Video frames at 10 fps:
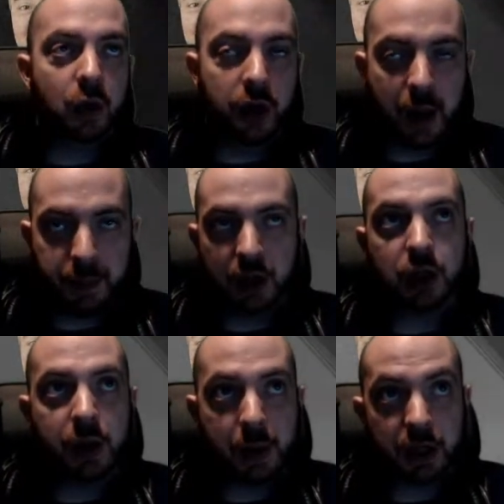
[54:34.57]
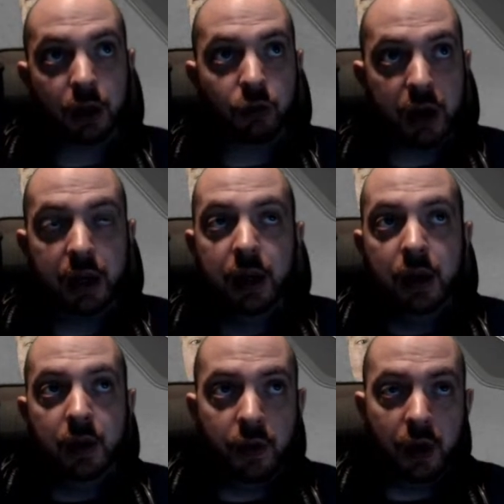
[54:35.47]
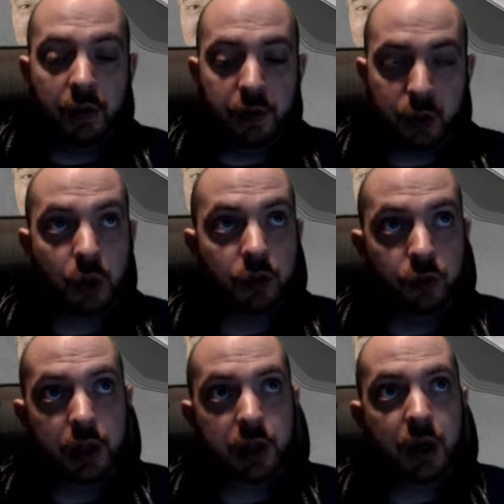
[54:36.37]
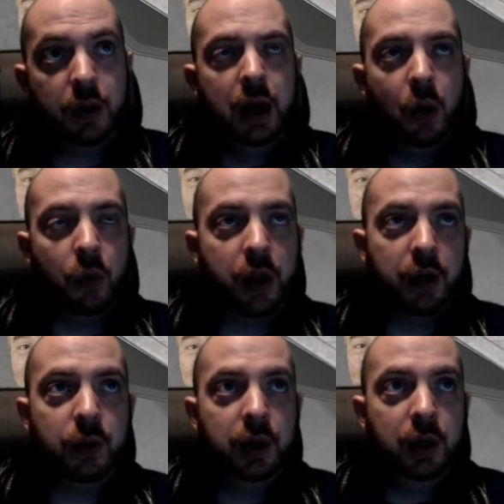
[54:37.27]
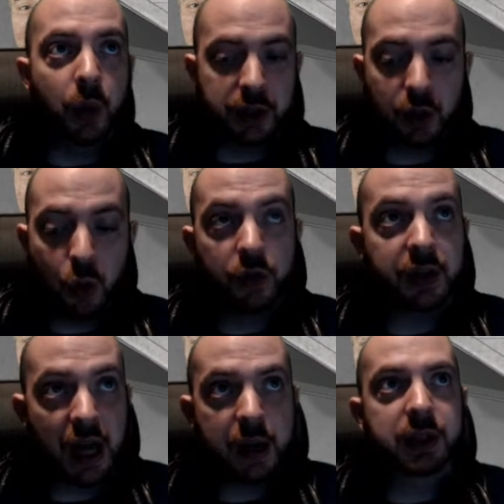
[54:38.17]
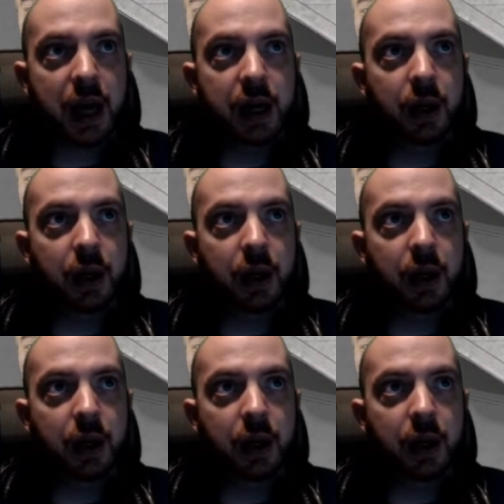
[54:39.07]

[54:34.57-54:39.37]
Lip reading: on Episode 2 and Episode 3 for Squadron 42, although once the core of the game's done, a